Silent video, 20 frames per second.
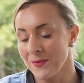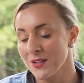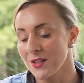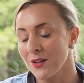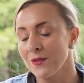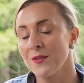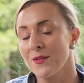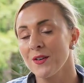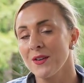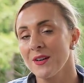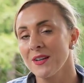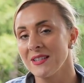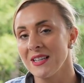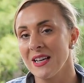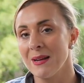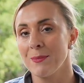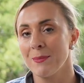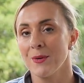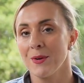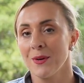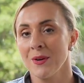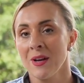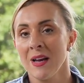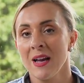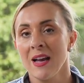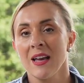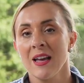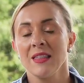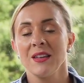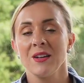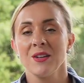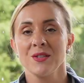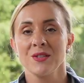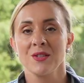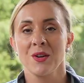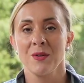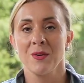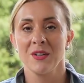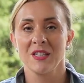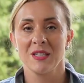So for example, there's
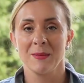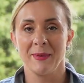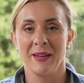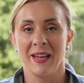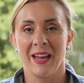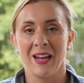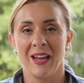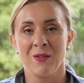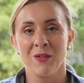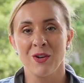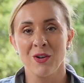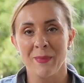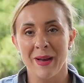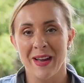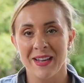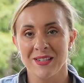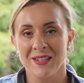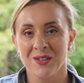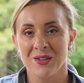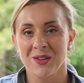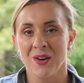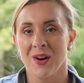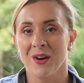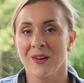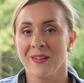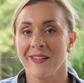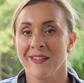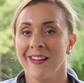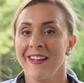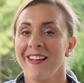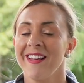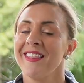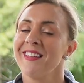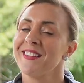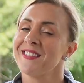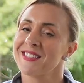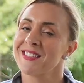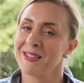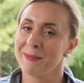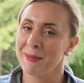going to be a grill master garden,
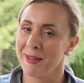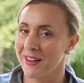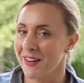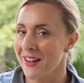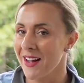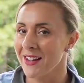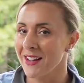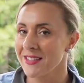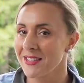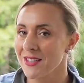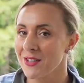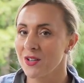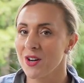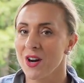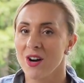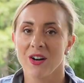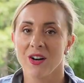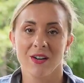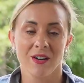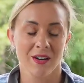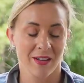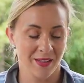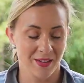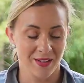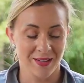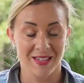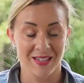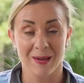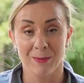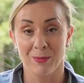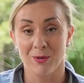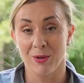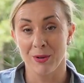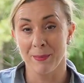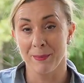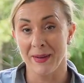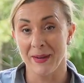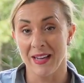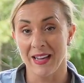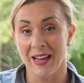there's going to be a cocktail garden, there's going to
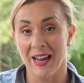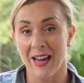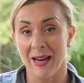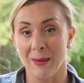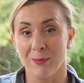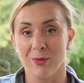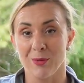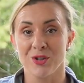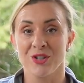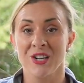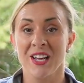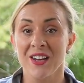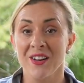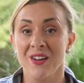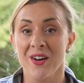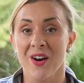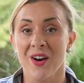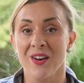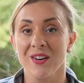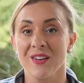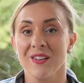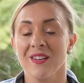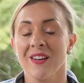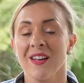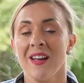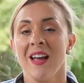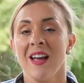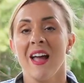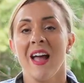be a bruschetta garden,